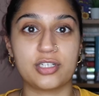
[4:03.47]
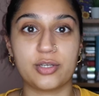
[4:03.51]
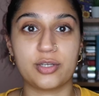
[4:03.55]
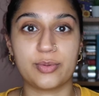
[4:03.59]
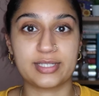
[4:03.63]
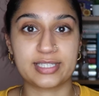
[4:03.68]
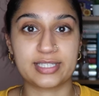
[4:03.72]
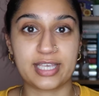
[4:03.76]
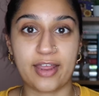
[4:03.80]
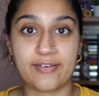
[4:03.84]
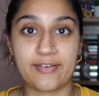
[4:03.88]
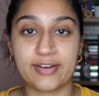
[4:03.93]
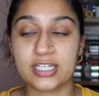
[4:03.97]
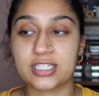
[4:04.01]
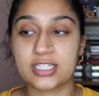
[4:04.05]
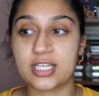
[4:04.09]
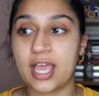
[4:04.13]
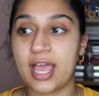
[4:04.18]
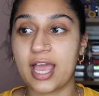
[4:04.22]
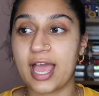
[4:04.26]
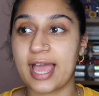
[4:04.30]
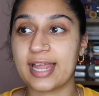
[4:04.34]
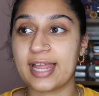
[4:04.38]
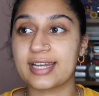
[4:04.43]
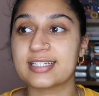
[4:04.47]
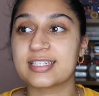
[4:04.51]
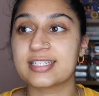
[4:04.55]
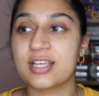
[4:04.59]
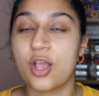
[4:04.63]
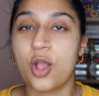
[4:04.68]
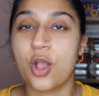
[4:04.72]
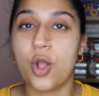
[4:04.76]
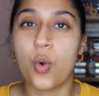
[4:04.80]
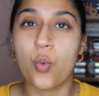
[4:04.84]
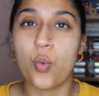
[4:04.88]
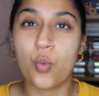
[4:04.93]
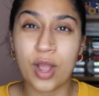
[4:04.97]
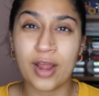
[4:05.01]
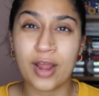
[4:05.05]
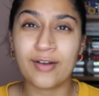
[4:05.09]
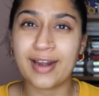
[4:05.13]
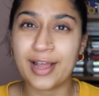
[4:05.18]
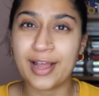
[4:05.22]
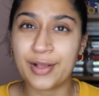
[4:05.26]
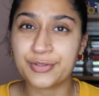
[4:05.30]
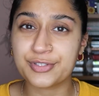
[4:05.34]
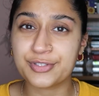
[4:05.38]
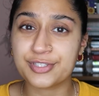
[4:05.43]
to his character, and where
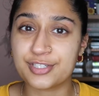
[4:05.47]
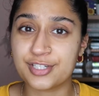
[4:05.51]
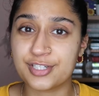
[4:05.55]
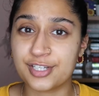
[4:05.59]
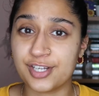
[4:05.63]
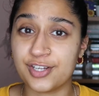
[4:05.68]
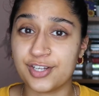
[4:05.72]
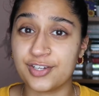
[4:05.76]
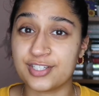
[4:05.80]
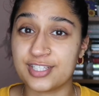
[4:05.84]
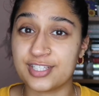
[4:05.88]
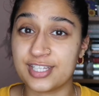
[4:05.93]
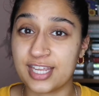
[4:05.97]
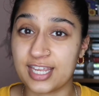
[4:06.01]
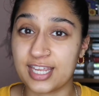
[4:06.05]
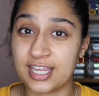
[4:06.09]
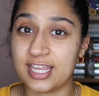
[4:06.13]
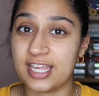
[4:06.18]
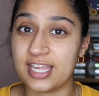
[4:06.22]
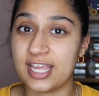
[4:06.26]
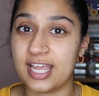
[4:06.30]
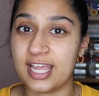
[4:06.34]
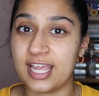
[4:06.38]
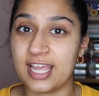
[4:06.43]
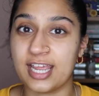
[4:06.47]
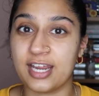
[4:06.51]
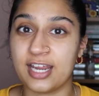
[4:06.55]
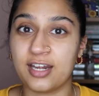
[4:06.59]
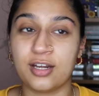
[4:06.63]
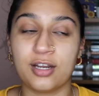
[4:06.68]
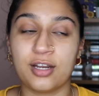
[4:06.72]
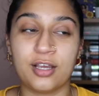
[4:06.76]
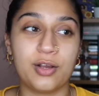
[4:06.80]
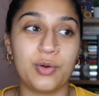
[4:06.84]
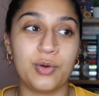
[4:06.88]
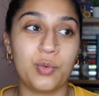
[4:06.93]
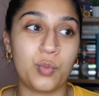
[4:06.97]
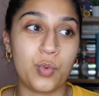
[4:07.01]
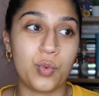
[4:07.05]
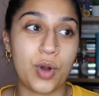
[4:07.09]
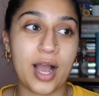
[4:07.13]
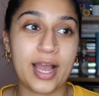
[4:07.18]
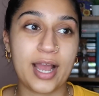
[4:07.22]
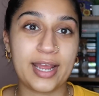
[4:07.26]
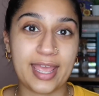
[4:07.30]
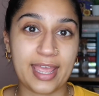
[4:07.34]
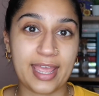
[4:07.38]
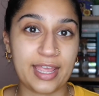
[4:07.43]
else do you see in
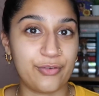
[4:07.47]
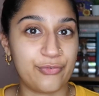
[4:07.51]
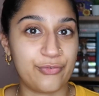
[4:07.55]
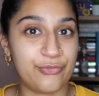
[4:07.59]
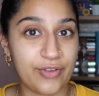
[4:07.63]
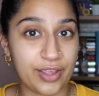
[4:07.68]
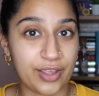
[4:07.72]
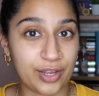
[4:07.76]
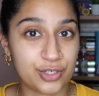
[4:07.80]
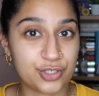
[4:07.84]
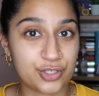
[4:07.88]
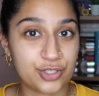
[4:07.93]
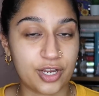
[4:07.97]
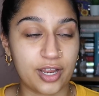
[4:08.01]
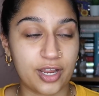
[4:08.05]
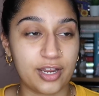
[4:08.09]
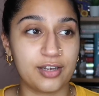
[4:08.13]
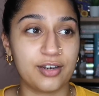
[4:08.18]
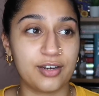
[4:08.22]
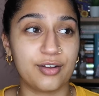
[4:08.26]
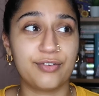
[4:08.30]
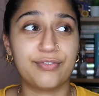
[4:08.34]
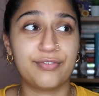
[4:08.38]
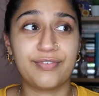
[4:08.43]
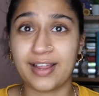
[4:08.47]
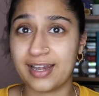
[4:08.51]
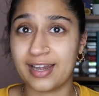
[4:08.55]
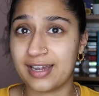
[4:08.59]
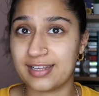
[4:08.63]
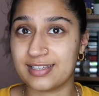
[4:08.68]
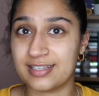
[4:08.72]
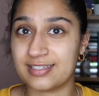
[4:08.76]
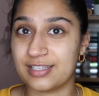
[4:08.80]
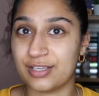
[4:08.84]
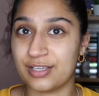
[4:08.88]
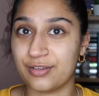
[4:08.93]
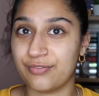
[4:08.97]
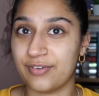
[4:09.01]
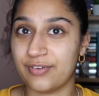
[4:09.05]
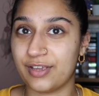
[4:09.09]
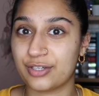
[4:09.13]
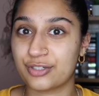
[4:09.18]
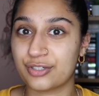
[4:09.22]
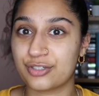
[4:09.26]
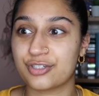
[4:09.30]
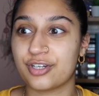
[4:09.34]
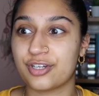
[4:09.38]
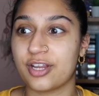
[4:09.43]
YA fiction, fantasy
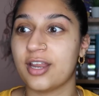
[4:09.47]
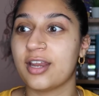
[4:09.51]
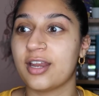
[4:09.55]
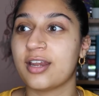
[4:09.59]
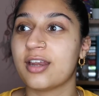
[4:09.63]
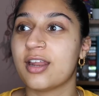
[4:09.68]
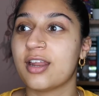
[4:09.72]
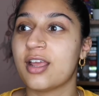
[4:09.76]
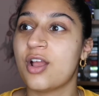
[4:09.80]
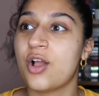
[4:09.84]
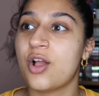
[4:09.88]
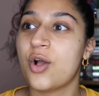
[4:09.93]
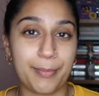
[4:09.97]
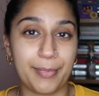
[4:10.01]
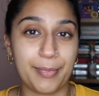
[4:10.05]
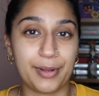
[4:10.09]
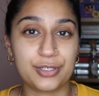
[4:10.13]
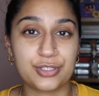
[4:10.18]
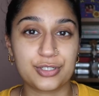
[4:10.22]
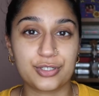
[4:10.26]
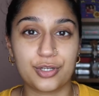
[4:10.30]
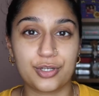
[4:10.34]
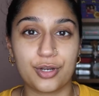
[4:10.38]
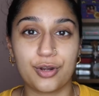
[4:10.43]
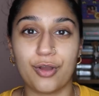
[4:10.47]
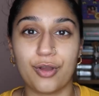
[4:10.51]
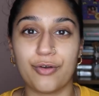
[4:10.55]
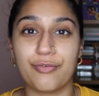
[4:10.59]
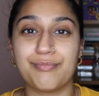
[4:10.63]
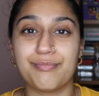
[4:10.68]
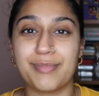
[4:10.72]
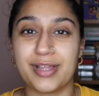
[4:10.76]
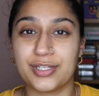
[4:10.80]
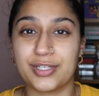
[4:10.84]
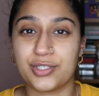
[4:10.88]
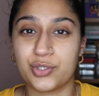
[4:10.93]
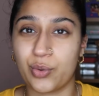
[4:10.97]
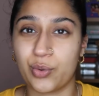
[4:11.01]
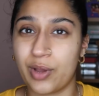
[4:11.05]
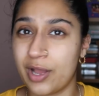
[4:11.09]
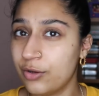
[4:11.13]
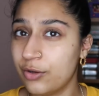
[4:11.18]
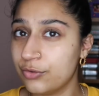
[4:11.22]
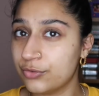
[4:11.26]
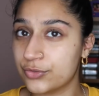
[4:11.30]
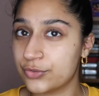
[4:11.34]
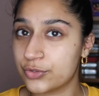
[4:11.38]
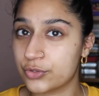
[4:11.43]
fiction, the mention of mental
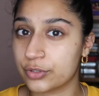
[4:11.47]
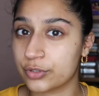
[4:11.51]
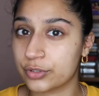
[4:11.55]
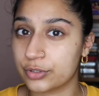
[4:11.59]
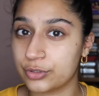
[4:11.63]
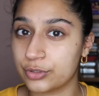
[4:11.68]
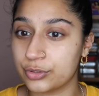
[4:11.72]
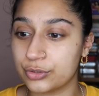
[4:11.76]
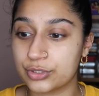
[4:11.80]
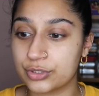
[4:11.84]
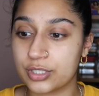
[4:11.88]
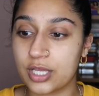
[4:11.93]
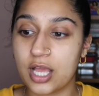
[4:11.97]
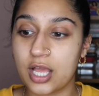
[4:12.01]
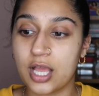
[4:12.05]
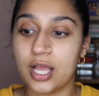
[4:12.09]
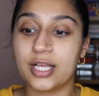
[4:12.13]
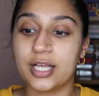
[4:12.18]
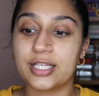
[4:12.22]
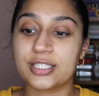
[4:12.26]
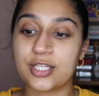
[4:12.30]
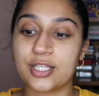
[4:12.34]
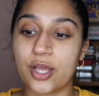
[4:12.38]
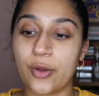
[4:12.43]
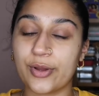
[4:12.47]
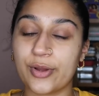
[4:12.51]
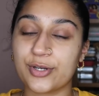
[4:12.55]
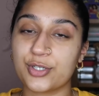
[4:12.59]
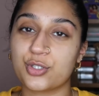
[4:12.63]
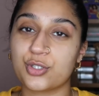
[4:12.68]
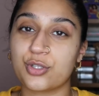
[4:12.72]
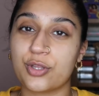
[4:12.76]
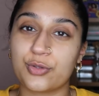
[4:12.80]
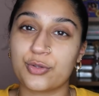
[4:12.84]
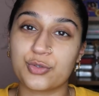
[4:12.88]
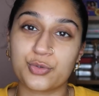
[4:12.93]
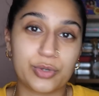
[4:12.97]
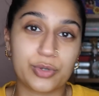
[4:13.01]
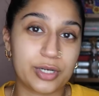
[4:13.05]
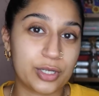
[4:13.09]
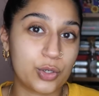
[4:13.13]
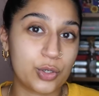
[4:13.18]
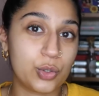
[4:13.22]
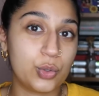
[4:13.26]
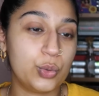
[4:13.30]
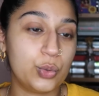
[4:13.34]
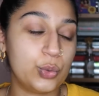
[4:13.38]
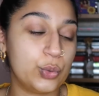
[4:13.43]
health struggles? So I just thought it was really
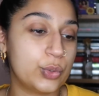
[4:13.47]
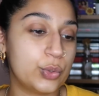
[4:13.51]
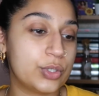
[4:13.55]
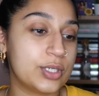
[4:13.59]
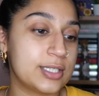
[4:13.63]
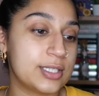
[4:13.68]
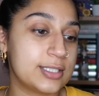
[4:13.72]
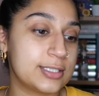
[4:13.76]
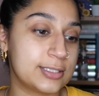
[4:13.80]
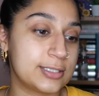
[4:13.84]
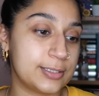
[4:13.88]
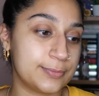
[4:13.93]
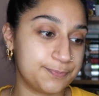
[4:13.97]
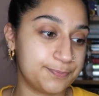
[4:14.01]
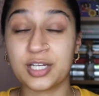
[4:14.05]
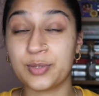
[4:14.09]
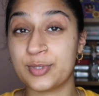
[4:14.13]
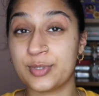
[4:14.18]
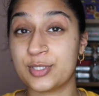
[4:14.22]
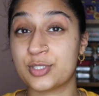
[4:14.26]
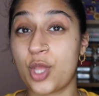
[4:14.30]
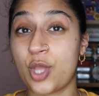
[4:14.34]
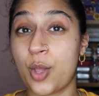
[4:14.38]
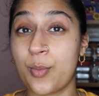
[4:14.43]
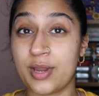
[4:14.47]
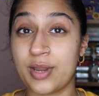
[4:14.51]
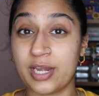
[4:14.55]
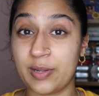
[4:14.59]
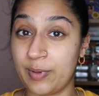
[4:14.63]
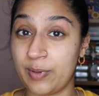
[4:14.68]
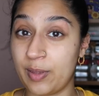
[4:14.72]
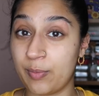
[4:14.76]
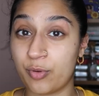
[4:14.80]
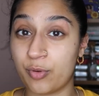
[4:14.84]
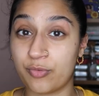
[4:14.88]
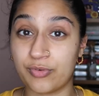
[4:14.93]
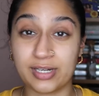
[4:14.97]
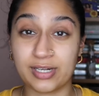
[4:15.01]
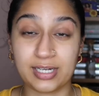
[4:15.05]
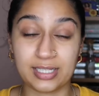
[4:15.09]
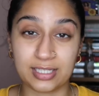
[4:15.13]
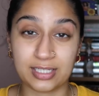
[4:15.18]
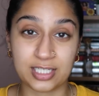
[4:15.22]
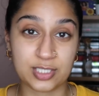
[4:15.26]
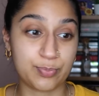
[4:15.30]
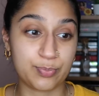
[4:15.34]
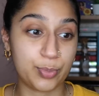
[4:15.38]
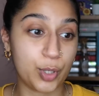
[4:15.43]
cool, because there's going to be so many people reading
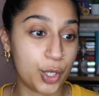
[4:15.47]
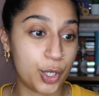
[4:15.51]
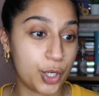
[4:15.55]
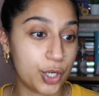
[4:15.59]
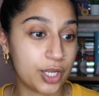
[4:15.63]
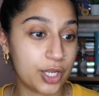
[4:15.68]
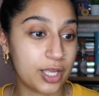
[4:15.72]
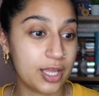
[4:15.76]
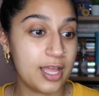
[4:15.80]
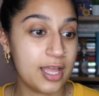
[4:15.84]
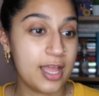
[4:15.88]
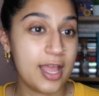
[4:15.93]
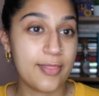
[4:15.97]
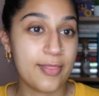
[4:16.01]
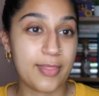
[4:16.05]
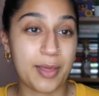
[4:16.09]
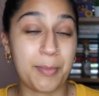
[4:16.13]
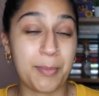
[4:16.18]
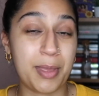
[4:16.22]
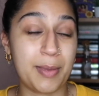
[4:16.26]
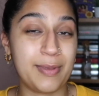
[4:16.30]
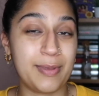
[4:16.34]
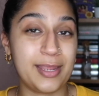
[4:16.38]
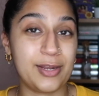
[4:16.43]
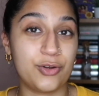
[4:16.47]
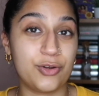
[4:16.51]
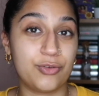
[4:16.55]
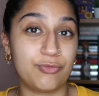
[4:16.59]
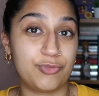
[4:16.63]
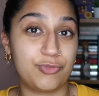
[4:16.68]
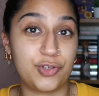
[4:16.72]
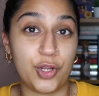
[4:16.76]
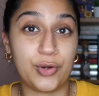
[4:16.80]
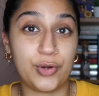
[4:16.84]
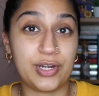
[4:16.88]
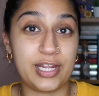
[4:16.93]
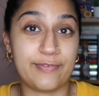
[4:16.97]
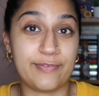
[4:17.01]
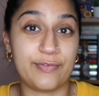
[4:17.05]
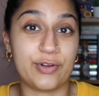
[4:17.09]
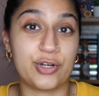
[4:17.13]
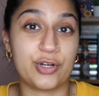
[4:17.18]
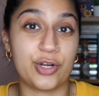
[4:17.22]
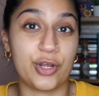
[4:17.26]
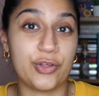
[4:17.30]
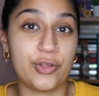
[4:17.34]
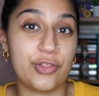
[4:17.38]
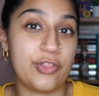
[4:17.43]
this book that maybe don't
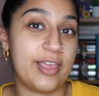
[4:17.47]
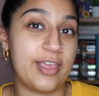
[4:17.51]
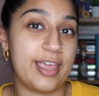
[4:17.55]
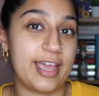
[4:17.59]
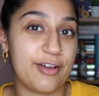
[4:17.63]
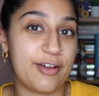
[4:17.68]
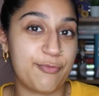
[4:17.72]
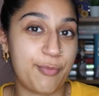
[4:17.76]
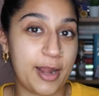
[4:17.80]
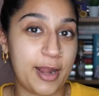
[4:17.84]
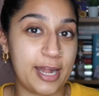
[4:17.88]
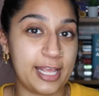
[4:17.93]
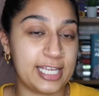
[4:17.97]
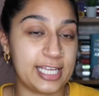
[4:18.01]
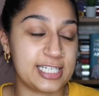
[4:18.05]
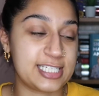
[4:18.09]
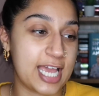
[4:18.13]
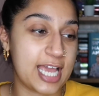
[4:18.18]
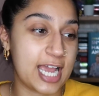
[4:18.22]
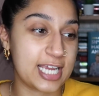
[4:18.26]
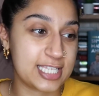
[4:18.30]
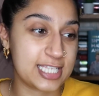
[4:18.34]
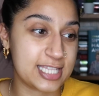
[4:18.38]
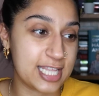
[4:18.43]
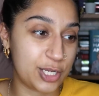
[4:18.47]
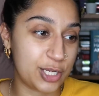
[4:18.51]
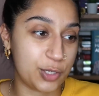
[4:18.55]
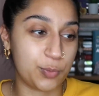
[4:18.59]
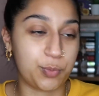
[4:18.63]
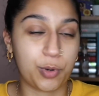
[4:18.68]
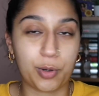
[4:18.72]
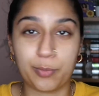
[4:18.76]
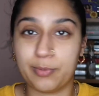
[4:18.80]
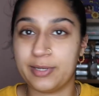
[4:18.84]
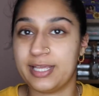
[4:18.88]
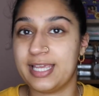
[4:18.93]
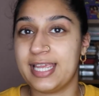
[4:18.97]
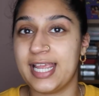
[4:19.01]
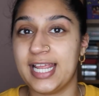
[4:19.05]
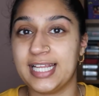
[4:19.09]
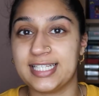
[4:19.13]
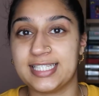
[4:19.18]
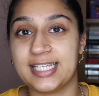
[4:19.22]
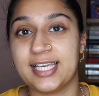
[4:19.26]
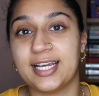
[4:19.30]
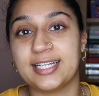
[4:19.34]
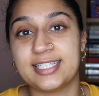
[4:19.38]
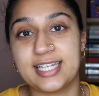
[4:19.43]
even know that they have panic attacks, and they could probably
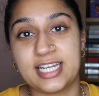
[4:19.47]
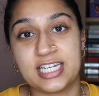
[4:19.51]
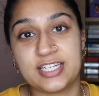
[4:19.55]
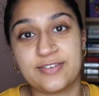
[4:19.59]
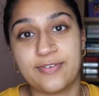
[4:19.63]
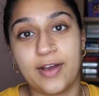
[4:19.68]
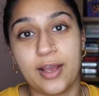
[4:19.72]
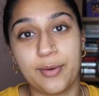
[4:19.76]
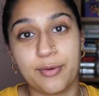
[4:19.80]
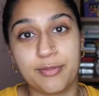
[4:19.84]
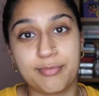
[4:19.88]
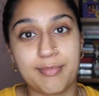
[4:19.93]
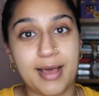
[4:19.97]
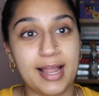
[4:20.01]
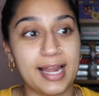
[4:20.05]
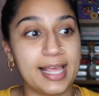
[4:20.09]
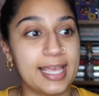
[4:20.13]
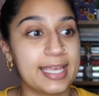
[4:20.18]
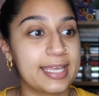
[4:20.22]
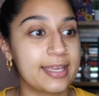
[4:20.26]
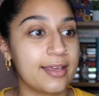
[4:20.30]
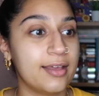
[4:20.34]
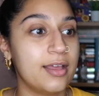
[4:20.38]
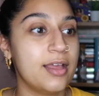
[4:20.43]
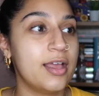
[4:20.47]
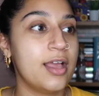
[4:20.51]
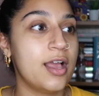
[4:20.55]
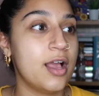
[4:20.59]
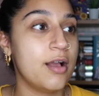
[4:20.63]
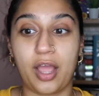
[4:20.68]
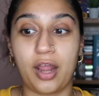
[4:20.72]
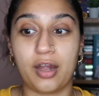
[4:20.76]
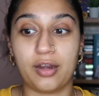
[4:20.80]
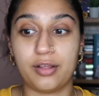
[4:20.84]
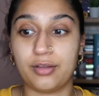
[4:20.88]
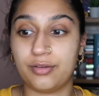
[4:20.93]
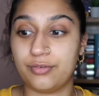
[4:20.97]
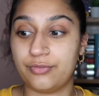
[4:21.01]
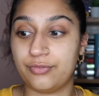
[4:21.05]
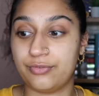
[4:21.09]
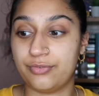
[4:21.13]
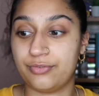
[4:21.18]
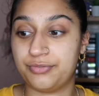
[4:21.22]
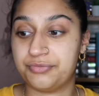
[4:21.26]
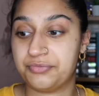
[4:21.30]
easily identify with Malik. Kind of